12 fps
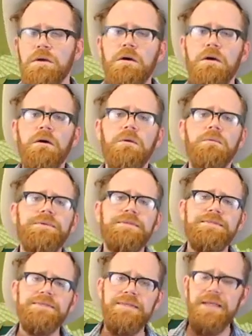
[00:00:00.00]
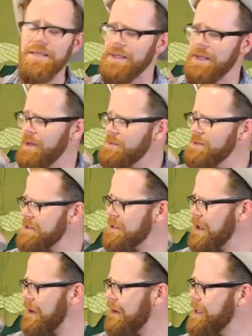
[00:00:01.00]
Oh, Miss Snakey, I'm
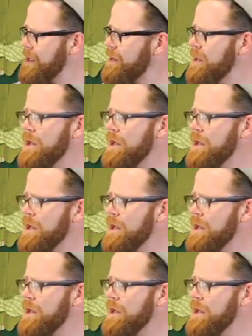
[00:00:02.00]
sorry.